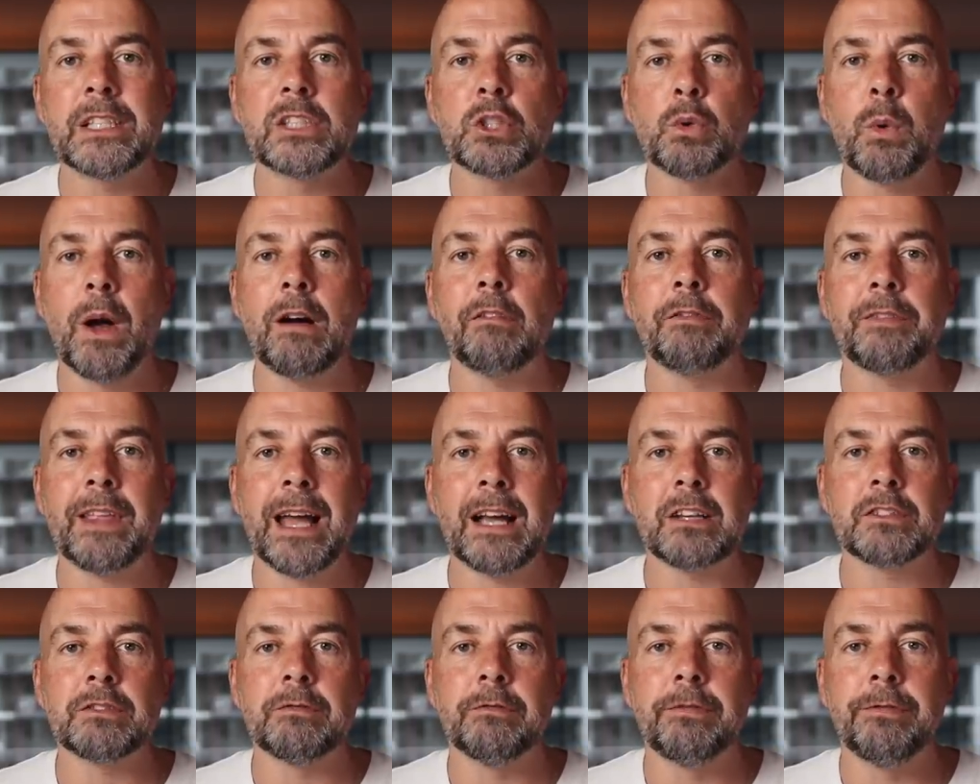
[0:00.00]

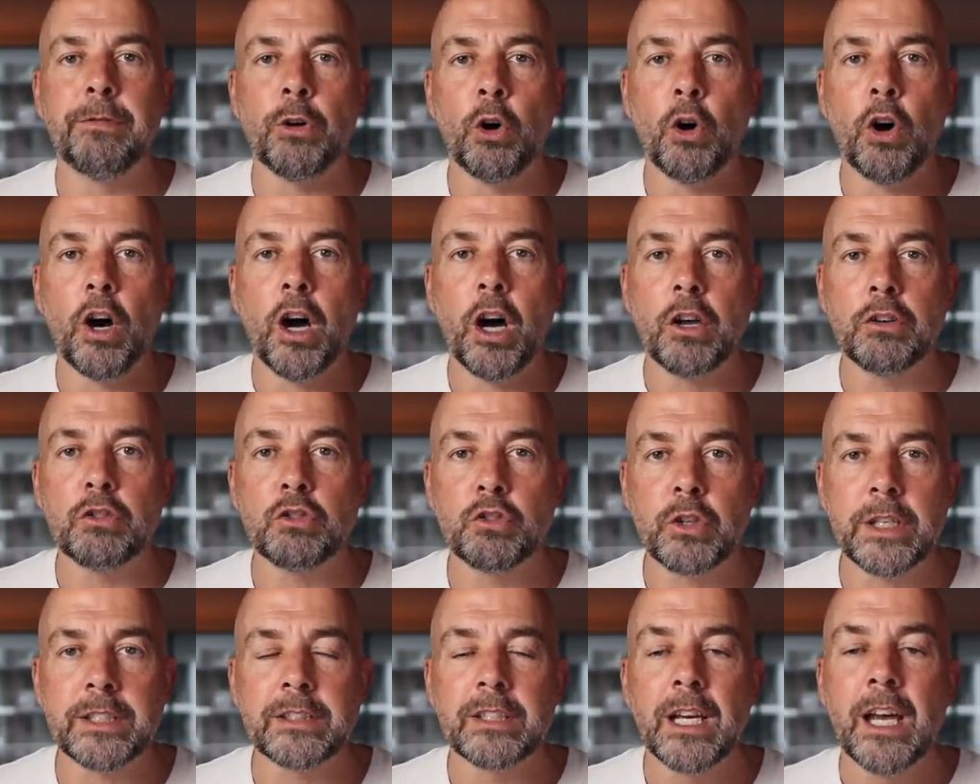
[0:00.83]

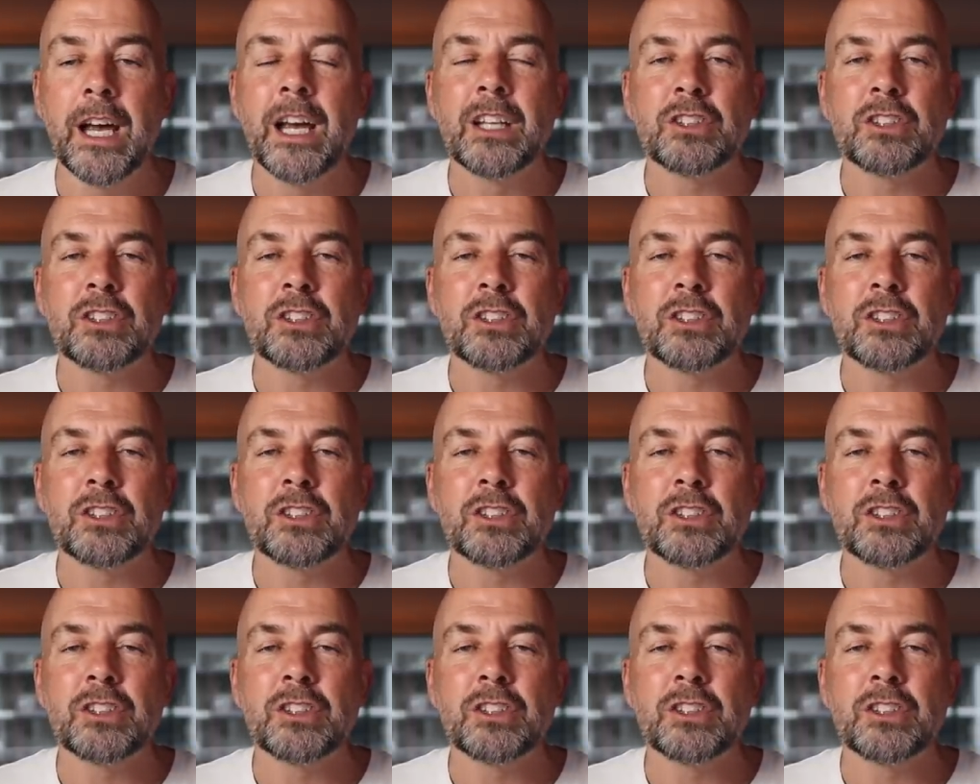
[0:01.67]
$12,400